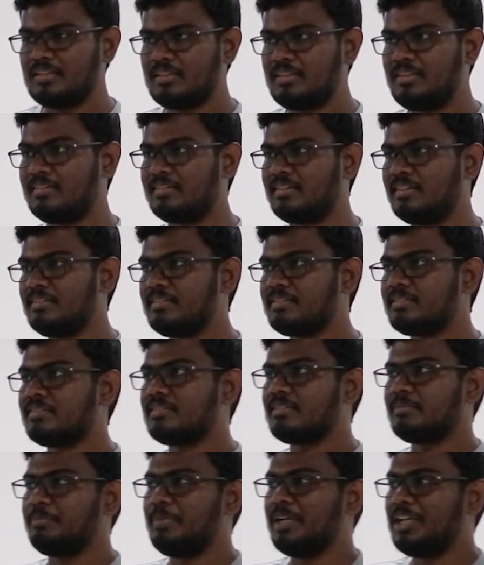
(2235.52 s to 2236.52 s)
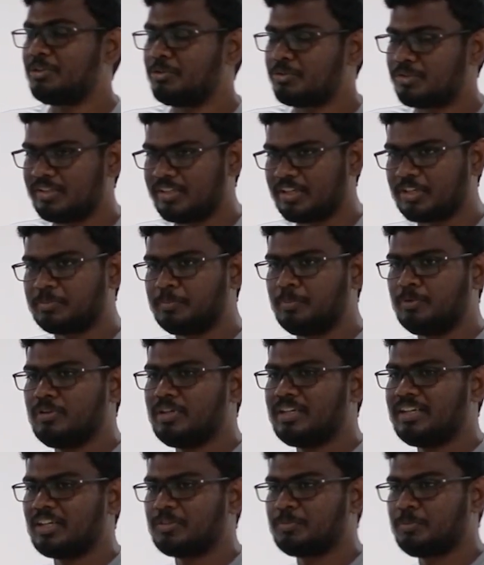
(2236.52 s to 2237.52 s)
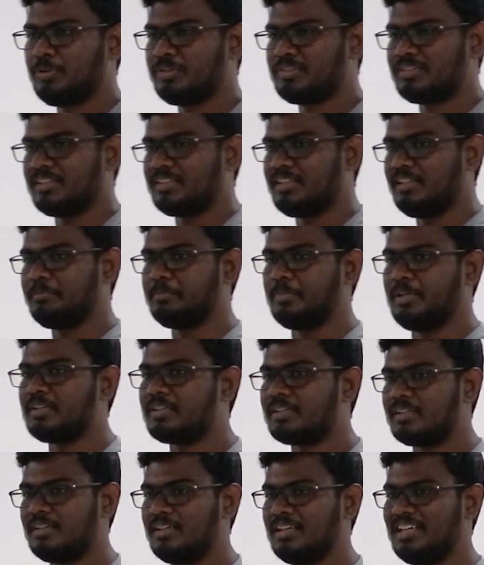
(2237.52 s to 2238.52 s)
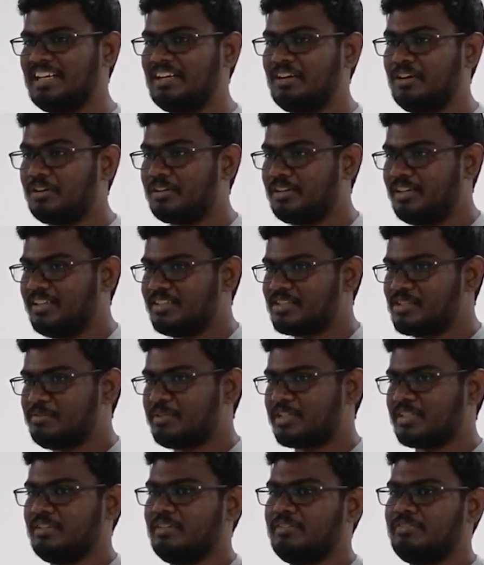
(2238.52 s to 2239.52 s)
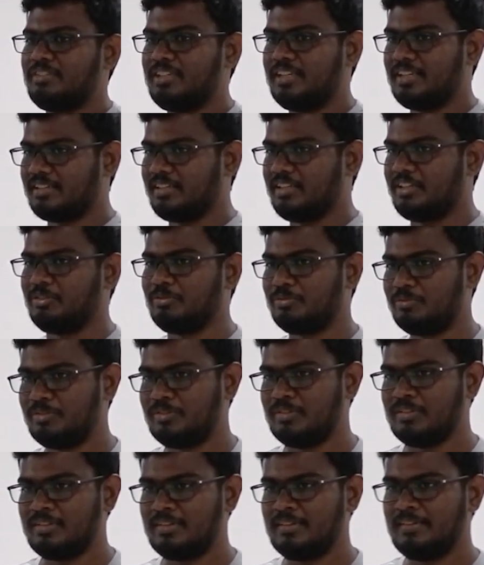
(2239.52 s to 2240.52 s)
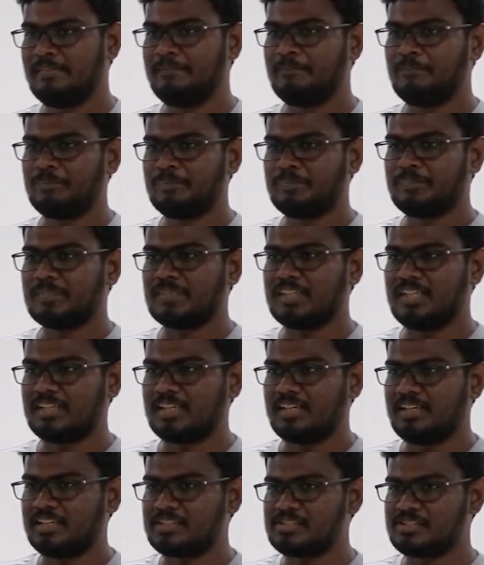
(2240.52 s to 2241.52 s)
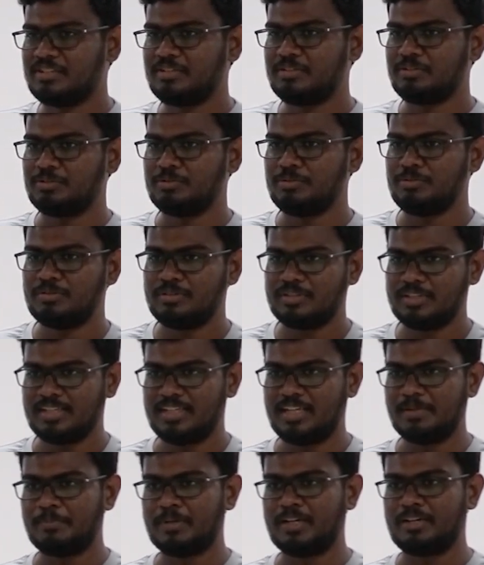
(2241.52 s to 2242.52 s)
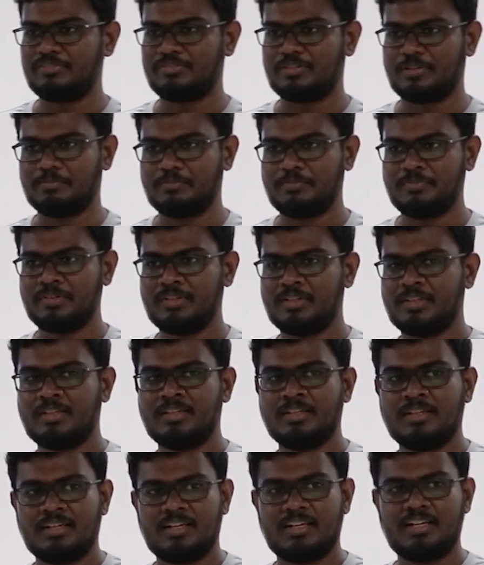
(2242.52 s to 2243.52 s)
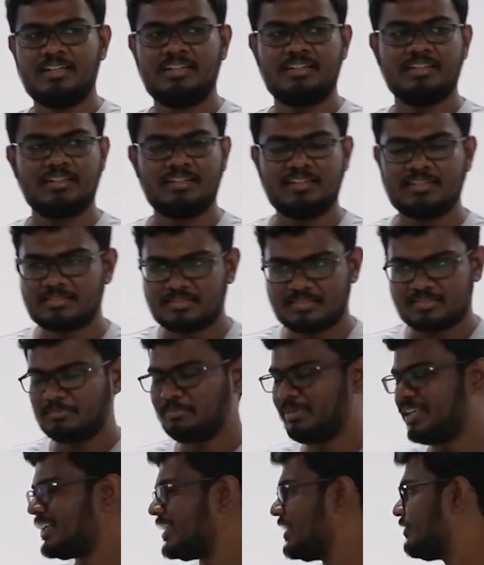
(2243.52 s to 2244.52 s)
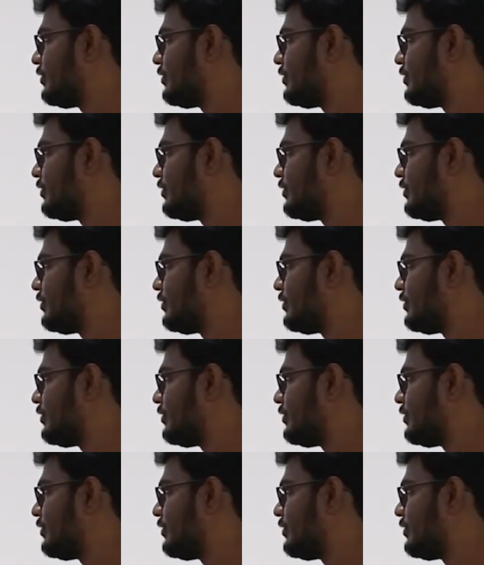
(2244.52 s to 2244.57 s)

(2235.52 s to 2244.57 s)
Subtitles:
This is built using Expo, and Expo is nothing but an organized version of React Native that can extend to any platform. And let's make it